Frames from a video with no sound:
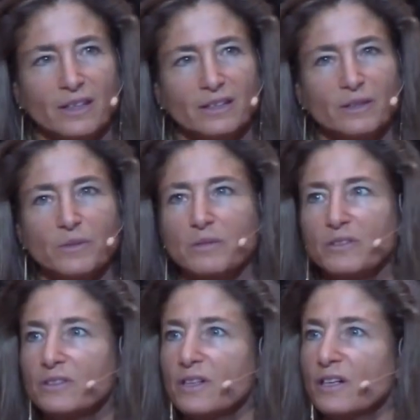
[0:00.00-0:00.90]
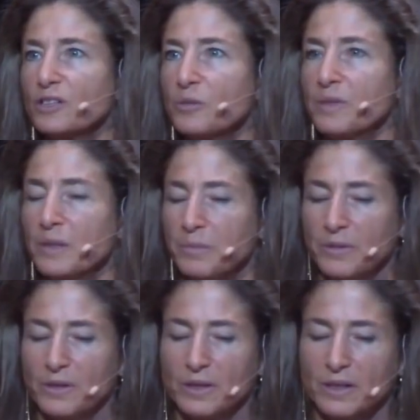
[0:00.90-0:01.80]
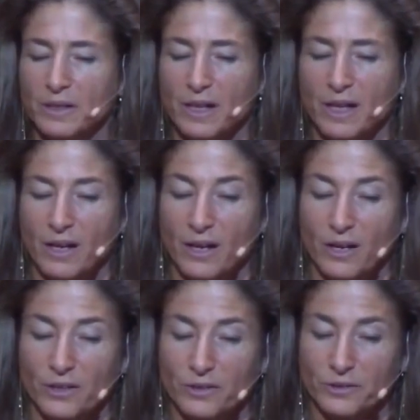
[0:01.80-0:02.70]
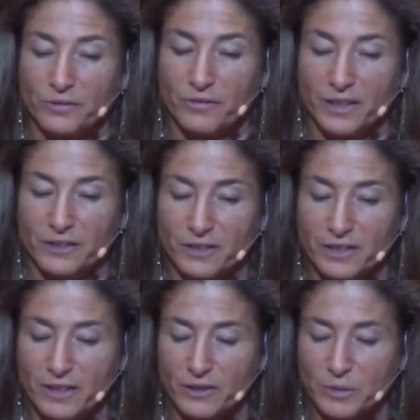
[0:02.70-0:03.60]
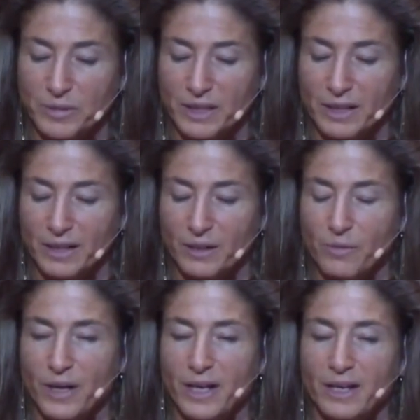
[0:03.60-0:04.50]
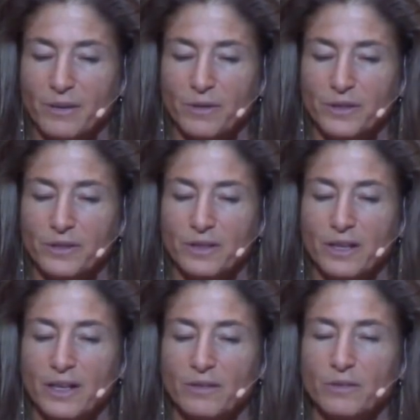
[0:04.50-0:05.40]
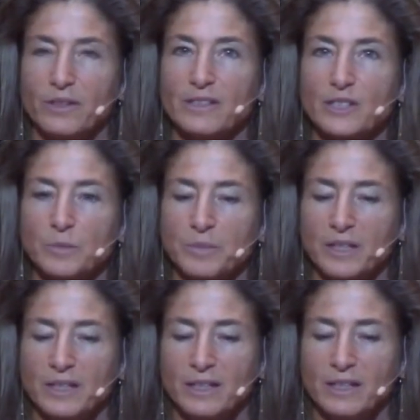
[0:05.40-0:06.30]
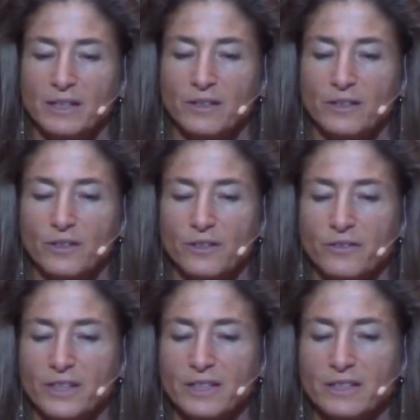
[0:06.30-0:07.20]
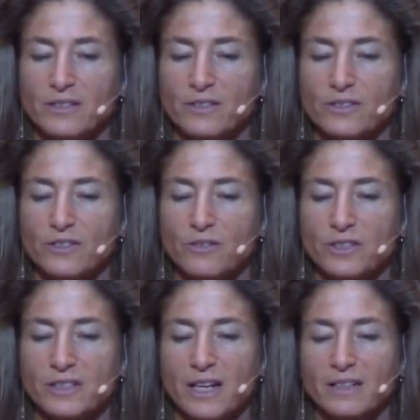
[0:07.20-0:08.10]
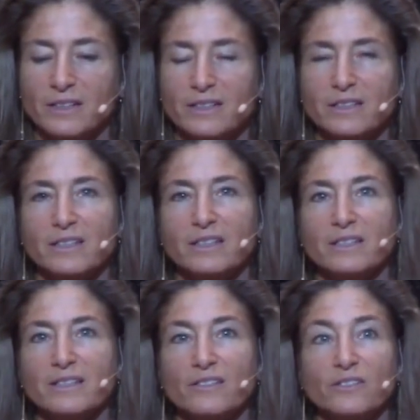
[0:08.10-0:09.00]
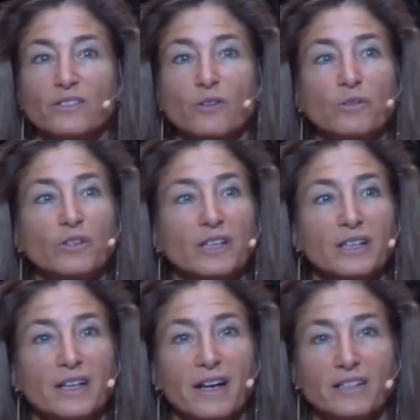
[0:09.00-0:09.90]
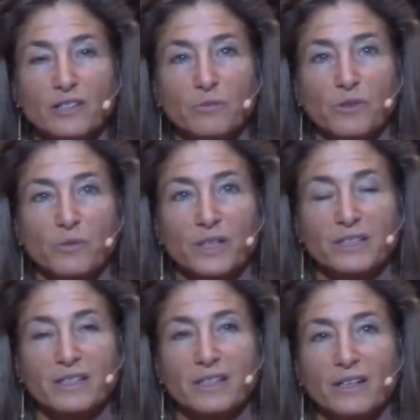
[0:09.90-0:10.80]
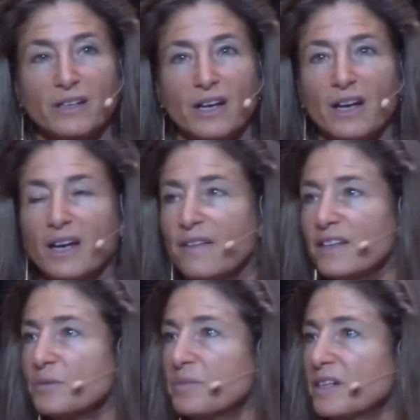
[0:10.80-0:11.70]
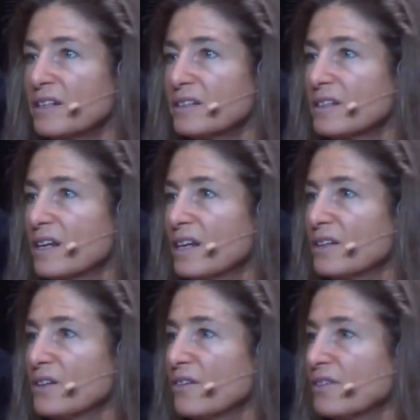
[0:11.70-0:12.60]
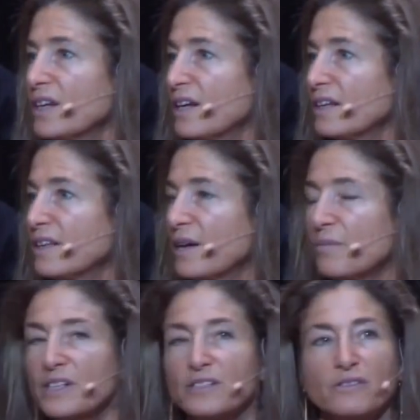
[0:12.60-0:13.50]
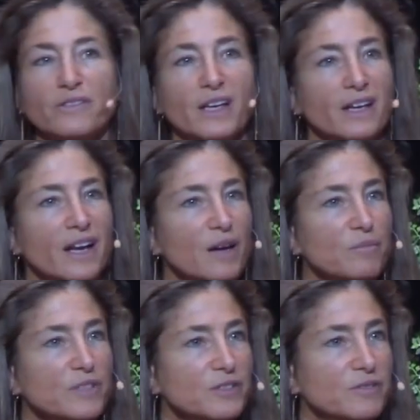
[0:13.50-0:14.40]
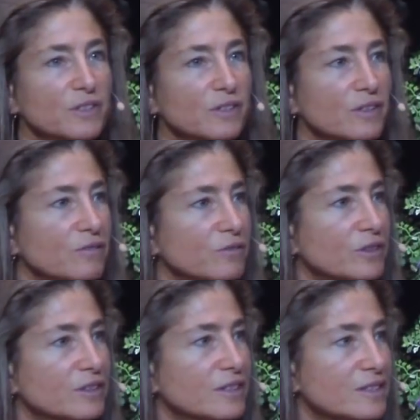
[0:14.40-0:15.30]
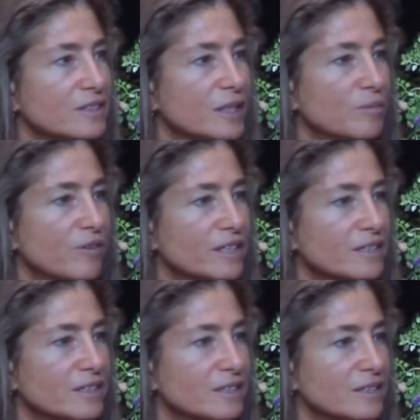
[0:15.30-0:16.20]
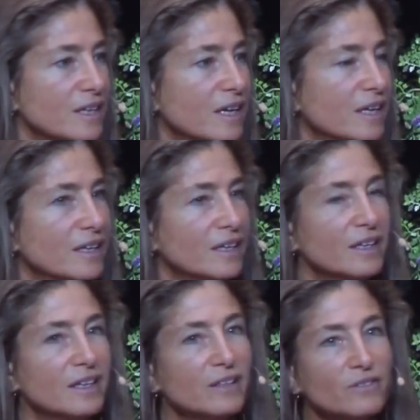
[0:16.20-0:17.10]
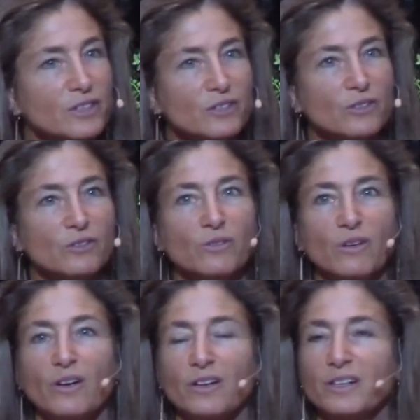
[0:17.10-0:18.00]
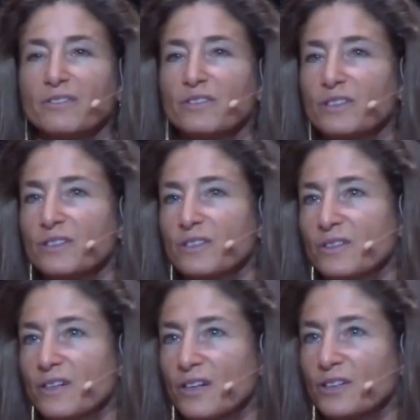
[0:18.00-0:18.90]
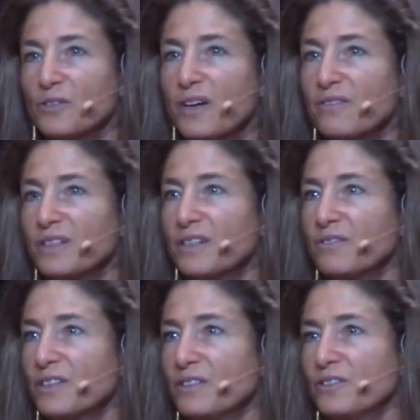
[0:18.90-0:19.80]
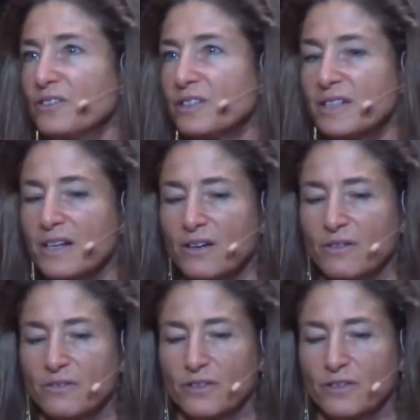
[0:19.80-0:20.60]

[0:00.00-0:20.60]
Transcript: Sometimes you'll talk to people or you'll find yourself speaking in a way where you're really speedy or nervous and there's no silences and there's no real connection with what's there. And that's because you haven't had that much of that atmosphere of real listening presence given to you or given to you, or you haven't given it to yourself.